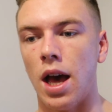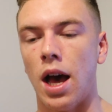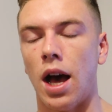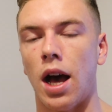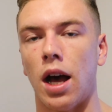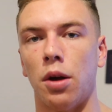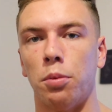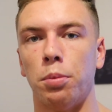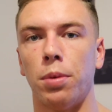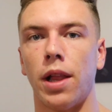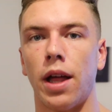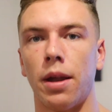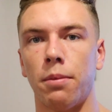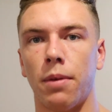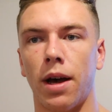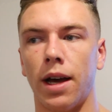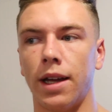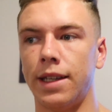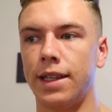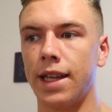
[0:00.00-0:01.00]
I'll plan
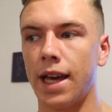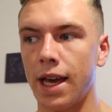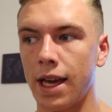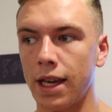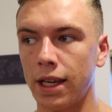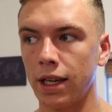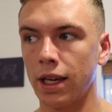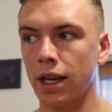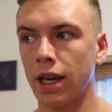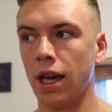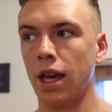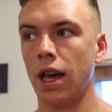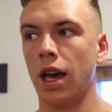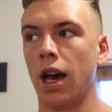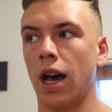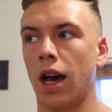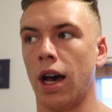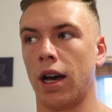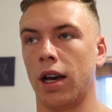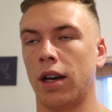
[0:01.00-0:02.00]
my day,
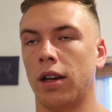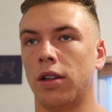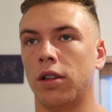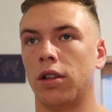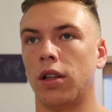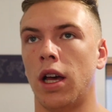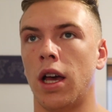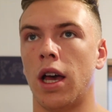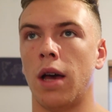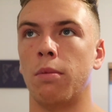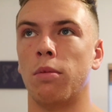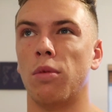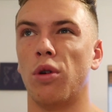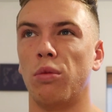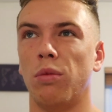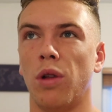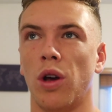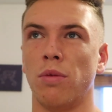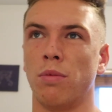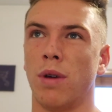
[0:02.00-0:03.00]
I'll
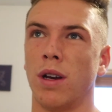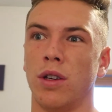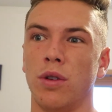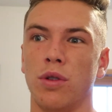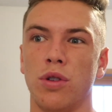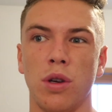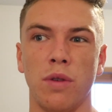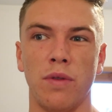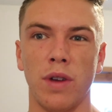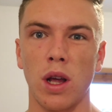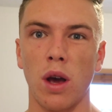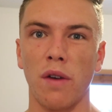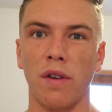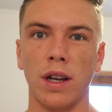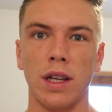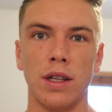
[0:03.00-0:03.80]
upload my YouTube video if I